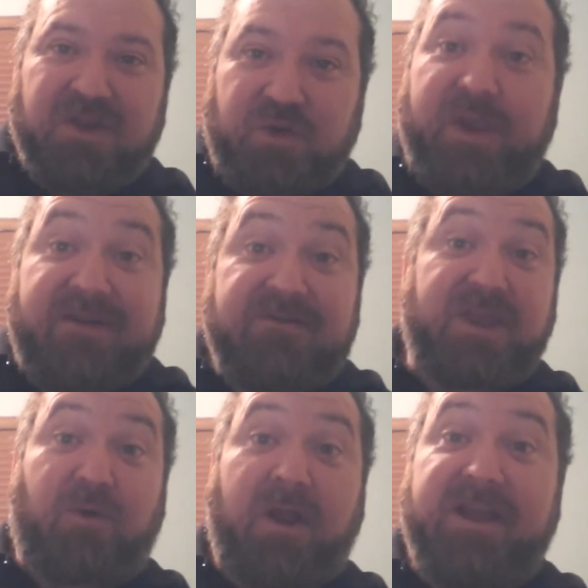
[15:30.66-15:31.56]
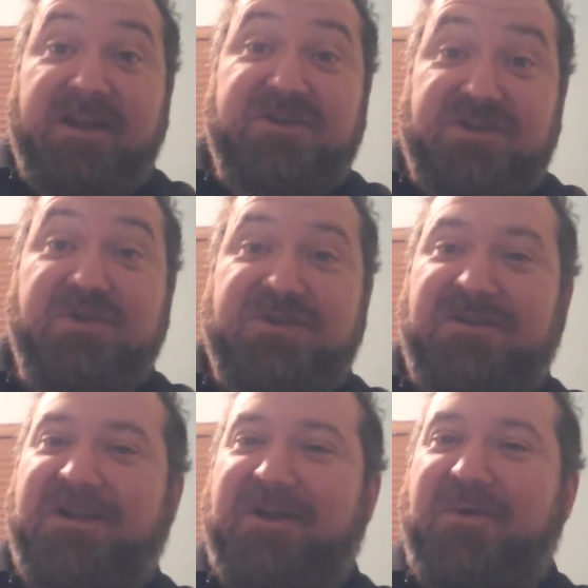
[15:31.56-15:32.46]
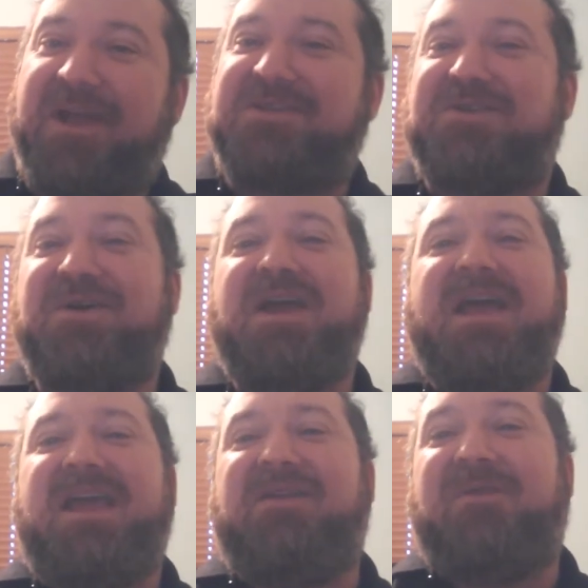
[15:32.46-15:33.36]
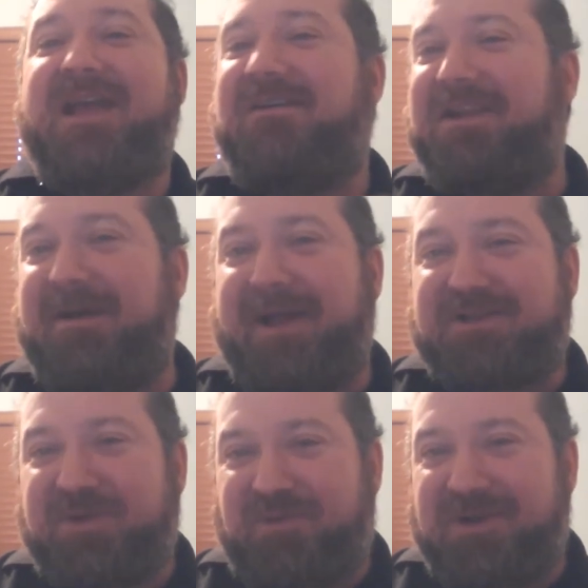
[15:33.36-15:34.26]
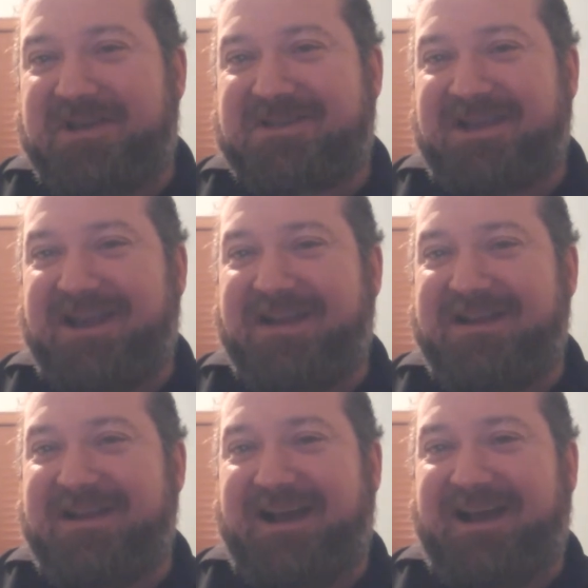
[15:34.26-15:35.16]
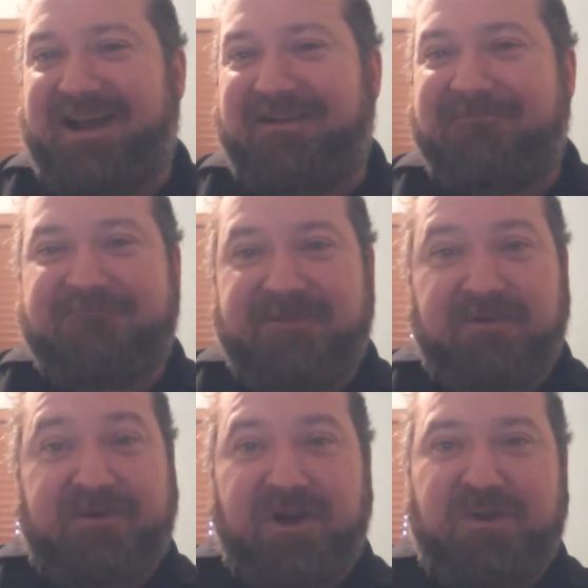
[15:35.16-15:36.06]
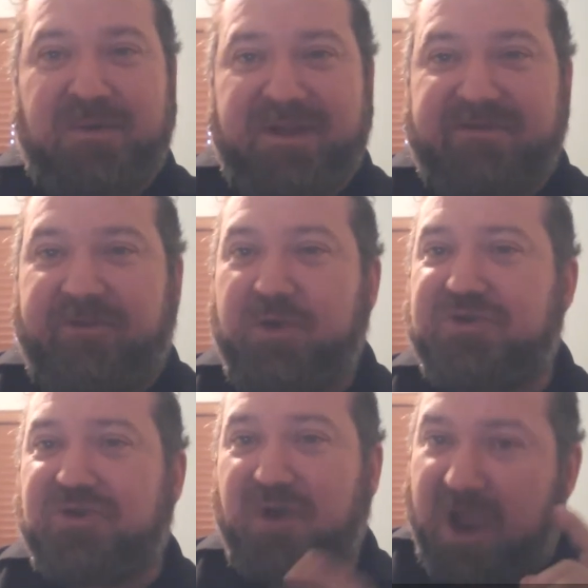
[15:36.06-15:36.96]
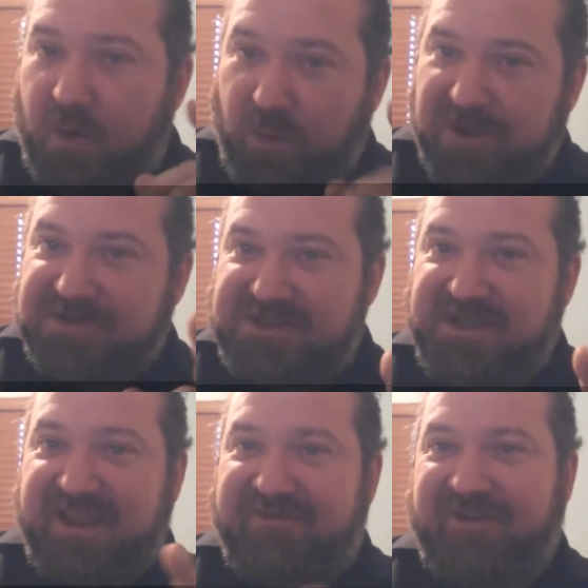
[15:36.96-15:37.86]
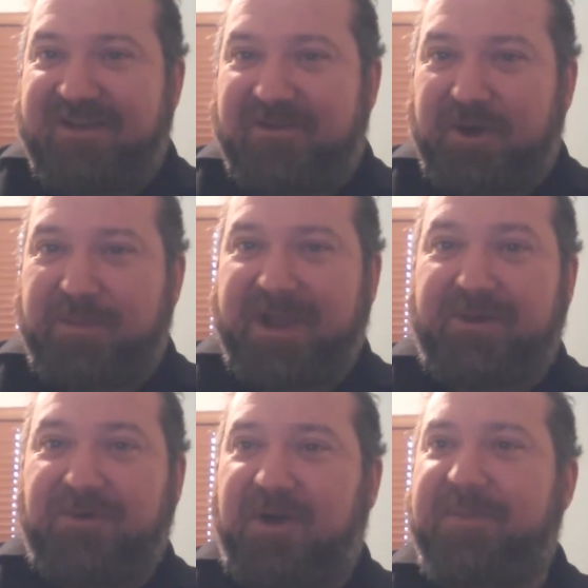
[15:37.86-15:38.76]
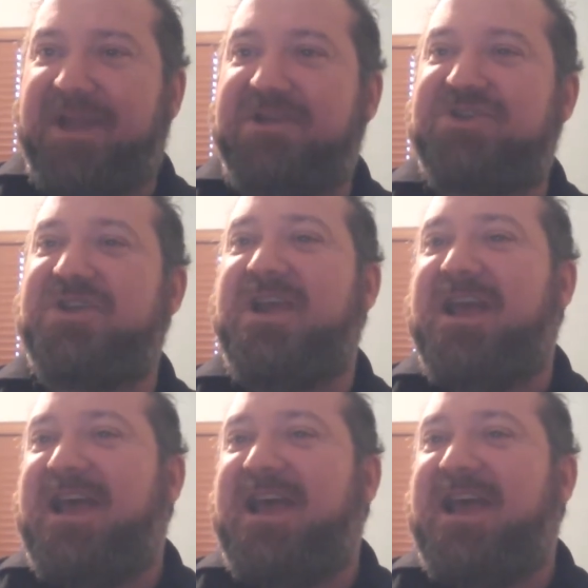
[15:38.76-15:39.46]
doing everything right and just using a lot of weight. So in reality, I'm actually pretty excited. Feel very good about the future. I will see that 500-pound raw bench.